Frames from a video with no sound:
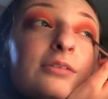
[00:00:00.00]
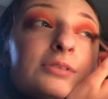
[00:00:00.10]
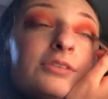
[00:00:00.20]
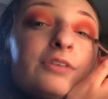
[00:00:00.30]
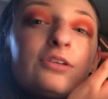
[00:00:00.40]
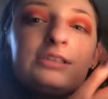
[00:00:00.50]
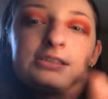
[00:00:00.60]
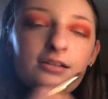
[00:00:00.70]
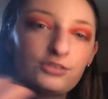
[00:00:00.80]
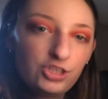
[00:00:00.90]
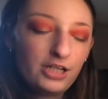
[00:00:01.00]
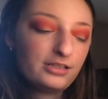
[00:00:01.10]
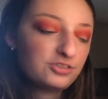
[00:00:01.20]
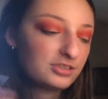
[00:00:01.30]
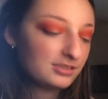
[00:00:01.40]
It was a very sudden
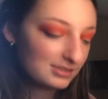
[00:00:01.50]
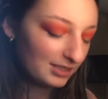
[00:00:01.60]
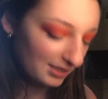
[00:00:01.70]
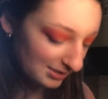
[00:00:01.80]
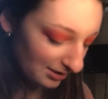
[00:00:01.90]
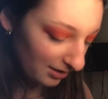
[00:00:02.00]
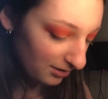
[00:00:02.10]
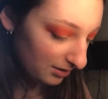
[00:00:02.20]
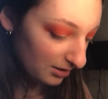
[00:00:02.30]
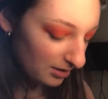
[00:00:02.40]
change, because, like I said,